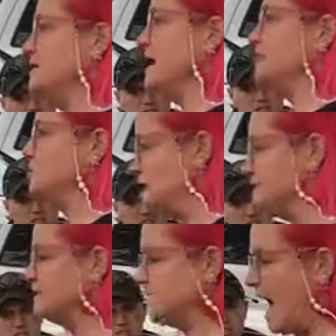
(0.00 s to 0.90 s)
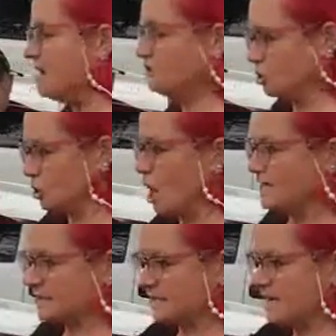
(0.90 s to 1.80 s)
that Jesus died on the
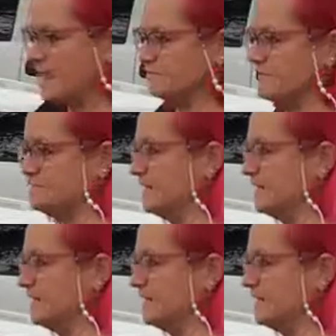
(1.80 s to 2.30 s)
cross because I was a